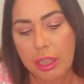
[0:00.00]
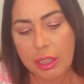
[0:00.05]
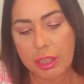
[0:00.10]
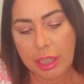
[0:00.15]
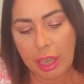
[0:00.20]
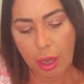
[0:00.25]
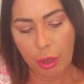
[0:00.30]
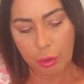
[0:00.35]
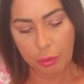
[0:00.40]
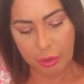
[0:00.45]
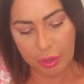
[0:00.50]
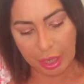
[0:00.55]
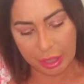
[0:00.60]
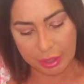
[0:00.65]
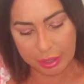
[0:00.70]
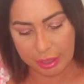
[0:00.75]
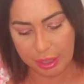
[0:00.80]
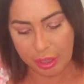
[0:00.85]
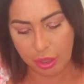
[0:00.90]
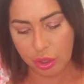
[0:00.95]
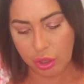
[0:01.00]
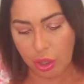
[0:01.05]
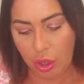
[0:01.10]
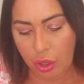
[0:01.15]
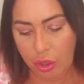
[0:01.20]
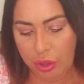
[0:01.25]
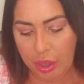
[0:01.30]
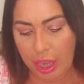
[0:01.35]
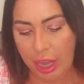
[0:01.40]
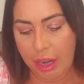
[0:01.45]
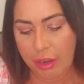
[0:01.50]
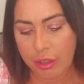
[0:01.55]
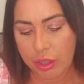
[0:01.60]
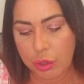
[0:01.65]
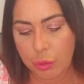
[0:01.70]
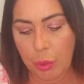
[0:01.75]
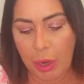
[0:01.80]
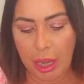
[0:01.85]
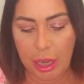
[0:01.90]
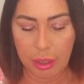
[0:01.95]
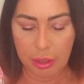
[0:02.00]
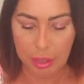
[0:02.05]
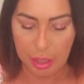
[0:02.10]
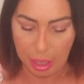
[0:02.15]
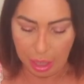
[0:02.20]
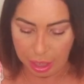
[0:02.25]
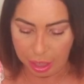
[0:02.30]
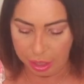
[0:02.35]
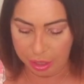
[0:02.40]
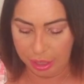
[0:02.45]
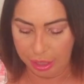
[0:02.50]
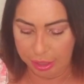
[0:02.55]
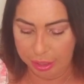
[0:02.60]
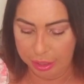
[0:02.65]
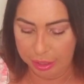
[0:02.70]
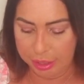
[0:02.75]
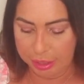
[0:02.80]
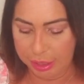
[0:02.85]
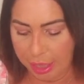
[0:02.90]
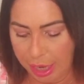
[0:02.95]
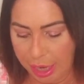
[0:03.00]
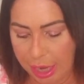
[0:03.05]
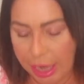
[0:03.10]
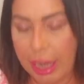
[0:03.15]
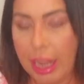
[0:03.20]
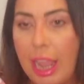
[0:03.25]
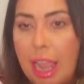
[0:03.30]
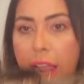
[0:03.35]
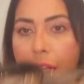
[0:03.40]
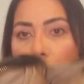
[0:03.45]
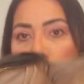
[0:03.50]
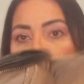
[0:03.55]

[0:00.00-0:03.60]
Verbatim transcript: So that's inside there as well, and you can see how